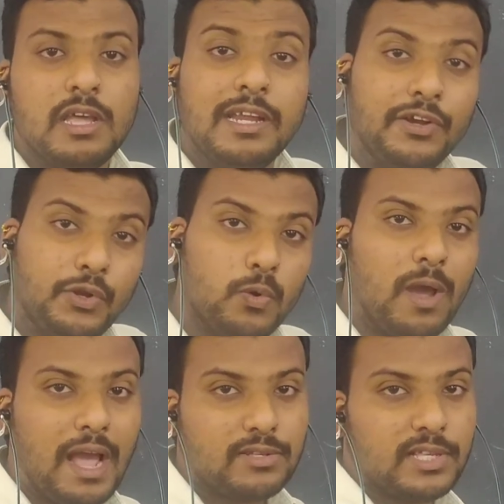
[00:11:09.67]
It too
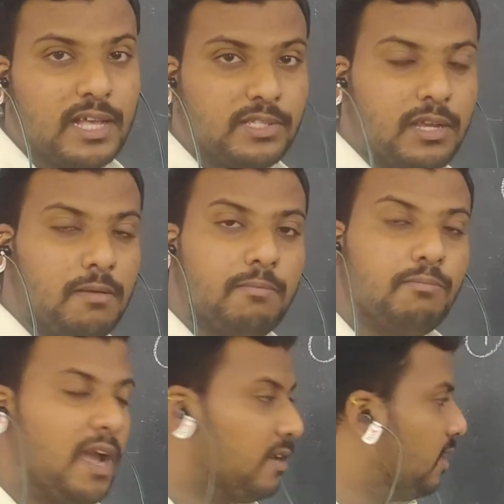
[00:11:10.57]
acts as a
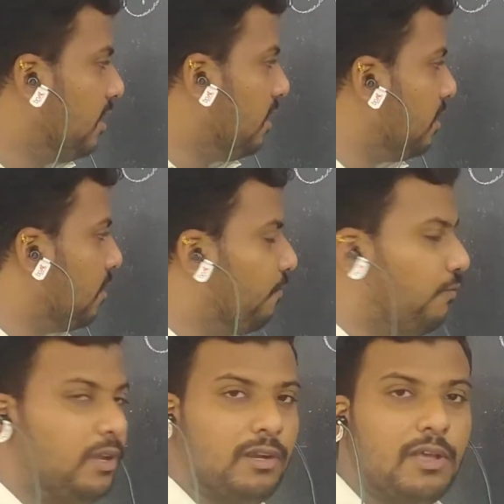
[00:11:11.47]
magnetic
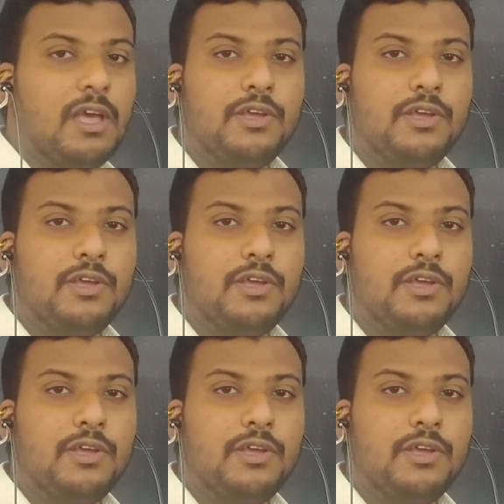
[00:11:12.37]
field.